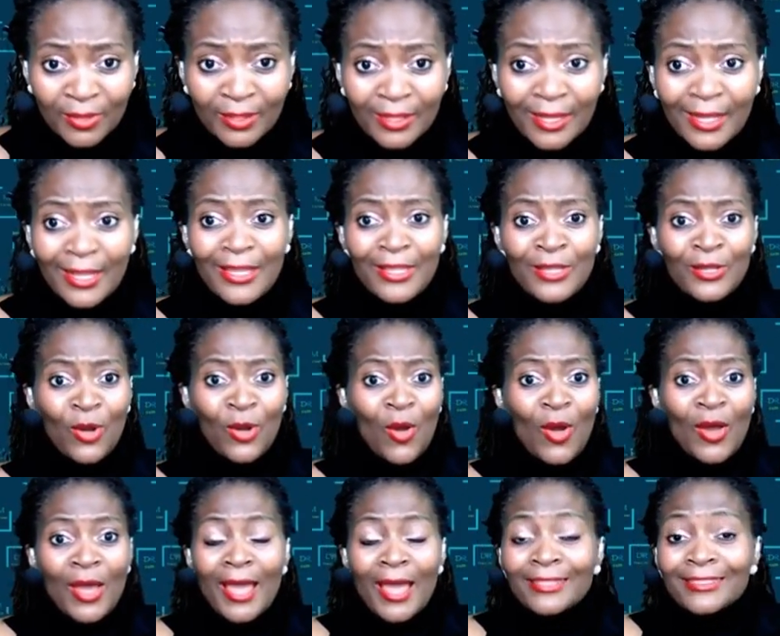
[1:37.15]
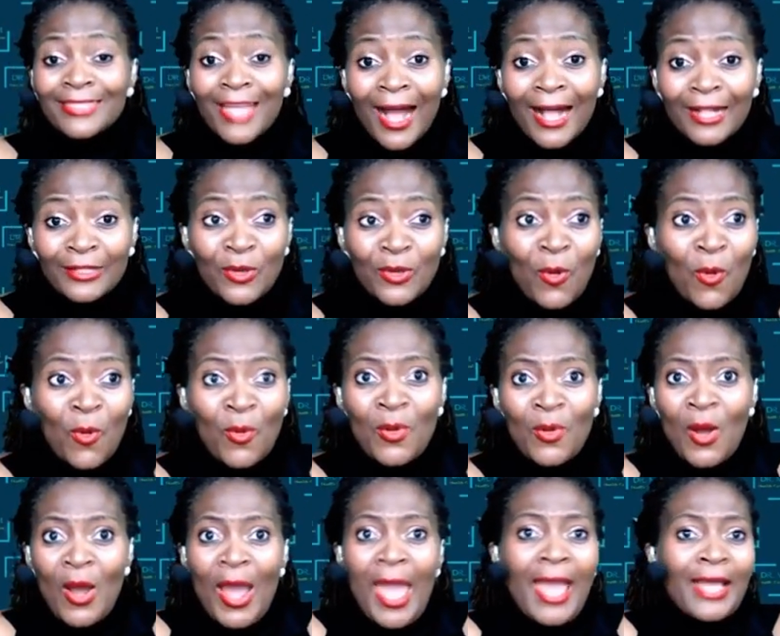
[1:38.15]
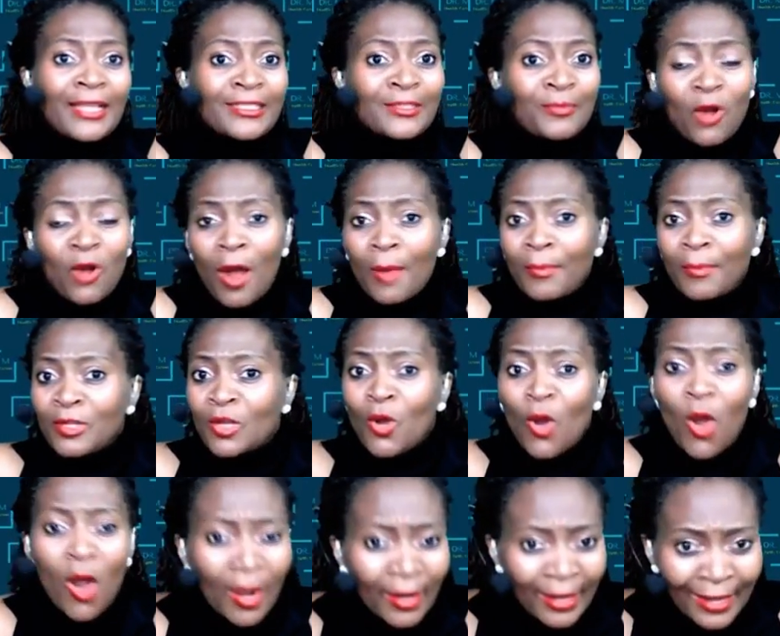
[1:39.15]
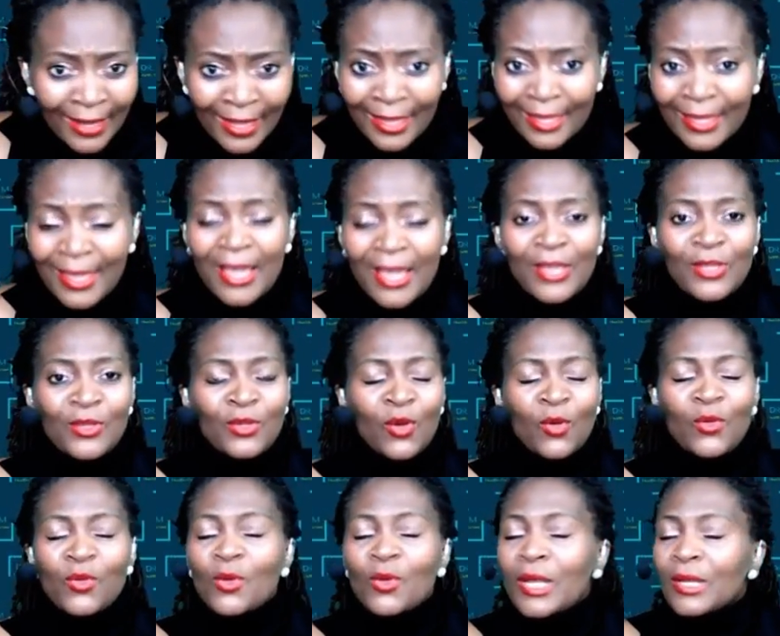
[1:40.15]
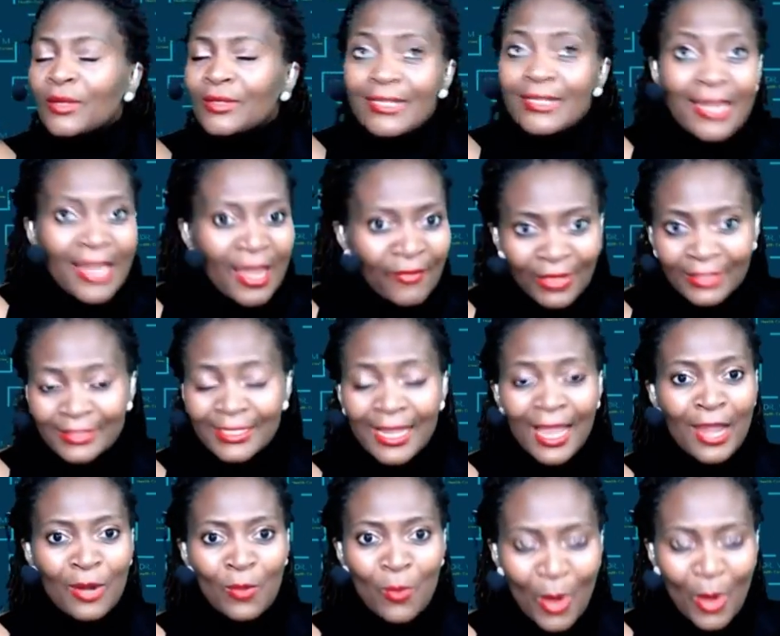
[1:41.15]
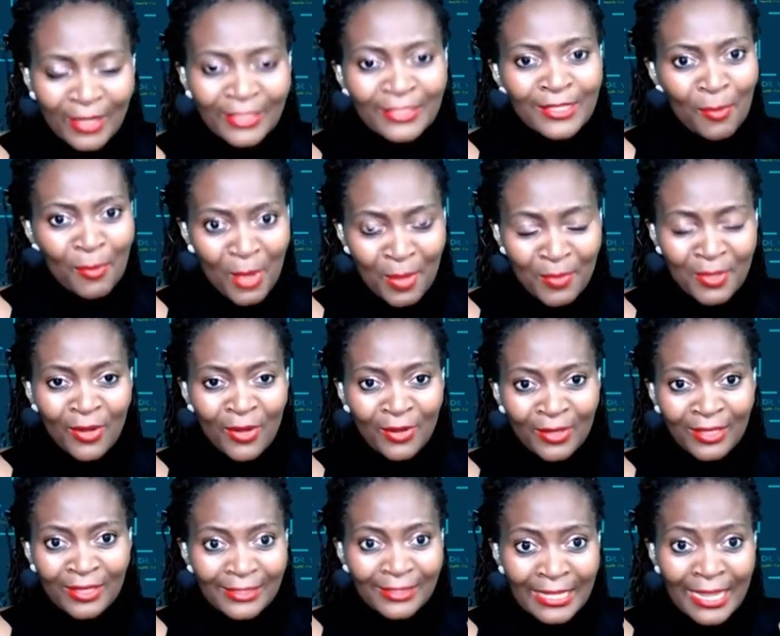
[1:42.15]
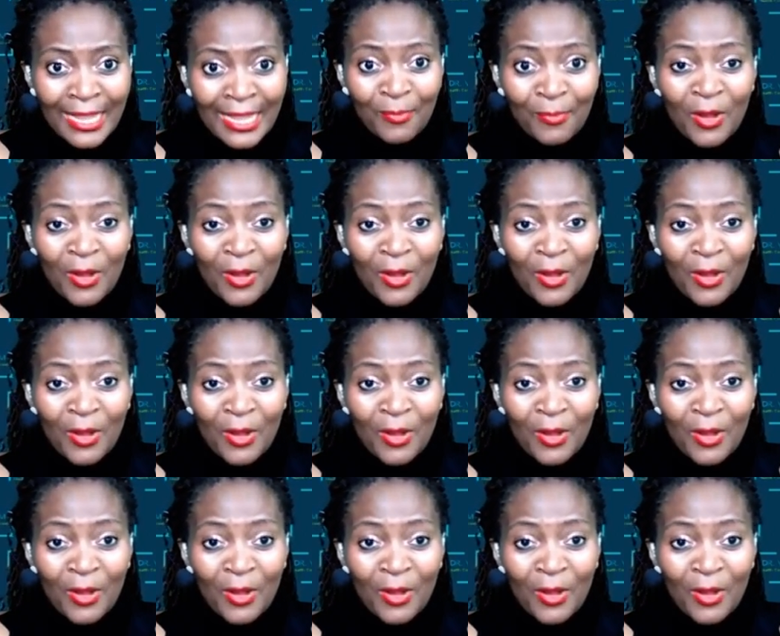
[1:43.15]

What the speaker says: A child who has probably colic, you could never tell when is the baby gonna sleep.